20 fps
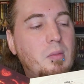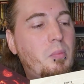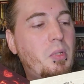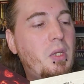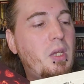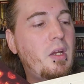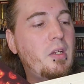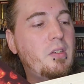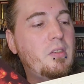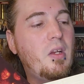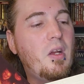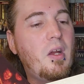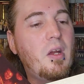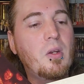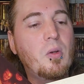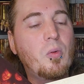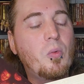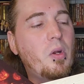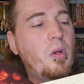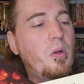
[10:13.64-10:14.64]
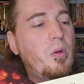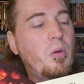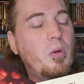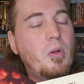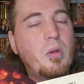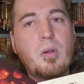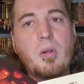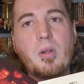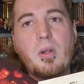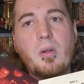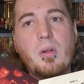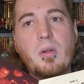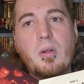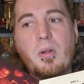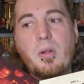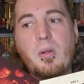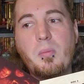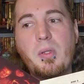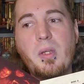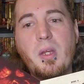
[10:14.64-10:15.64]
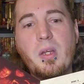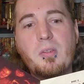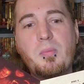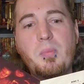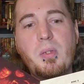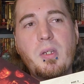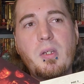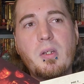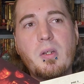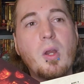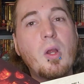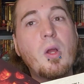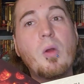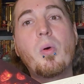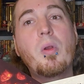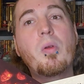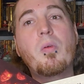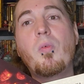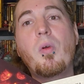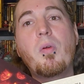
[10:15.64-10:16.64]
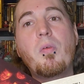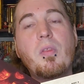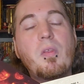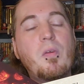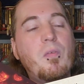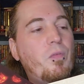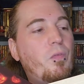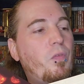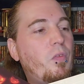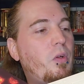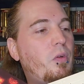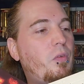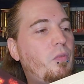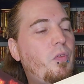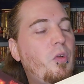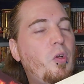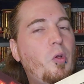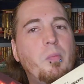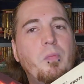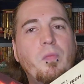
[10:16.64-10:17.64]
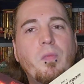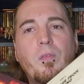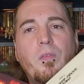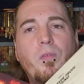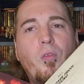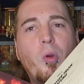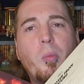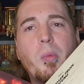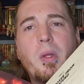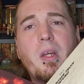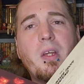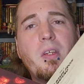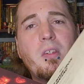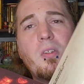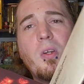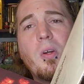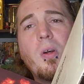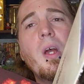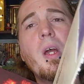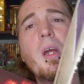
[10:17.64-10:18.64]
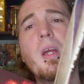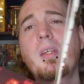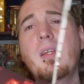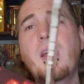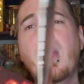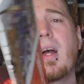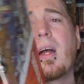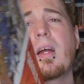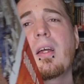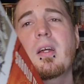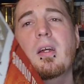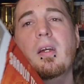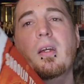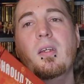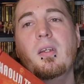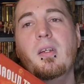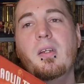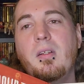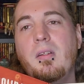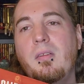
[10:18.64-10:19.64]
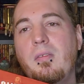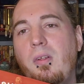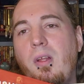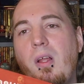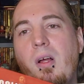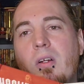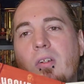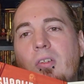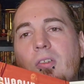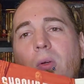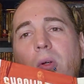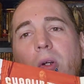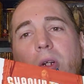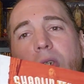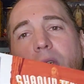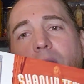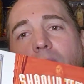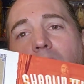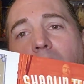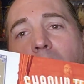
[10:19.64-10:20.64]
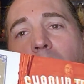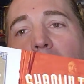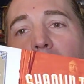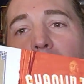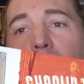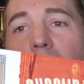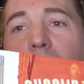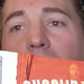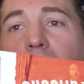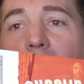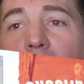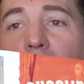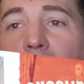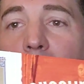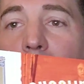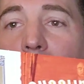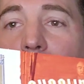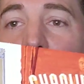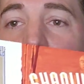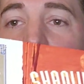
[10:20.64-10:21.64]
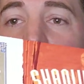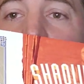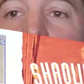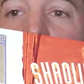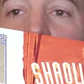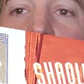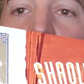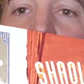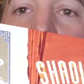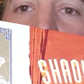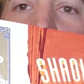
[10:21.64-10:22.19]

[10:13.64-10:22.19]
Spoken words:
PSI or what, or PSP, or whatever the film format is. So yeah, long story short, I'm happy to have them in a really high